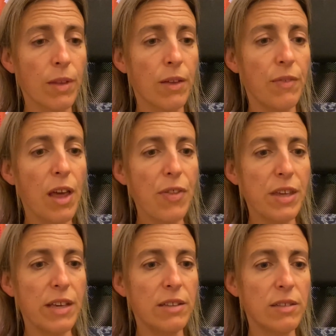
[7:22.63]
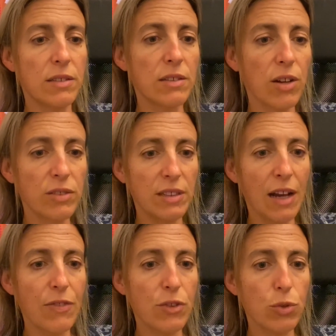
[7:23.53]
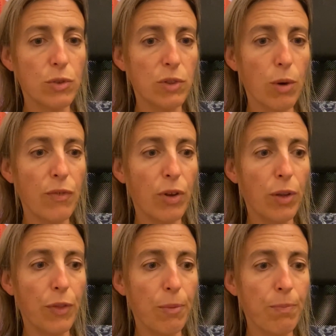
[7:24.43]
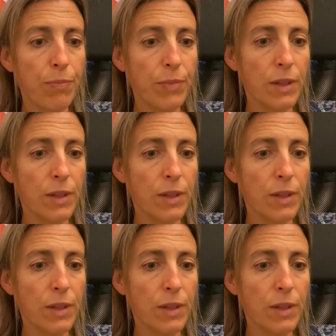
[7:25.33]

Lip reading: The other kids had started out the door, so I followed them.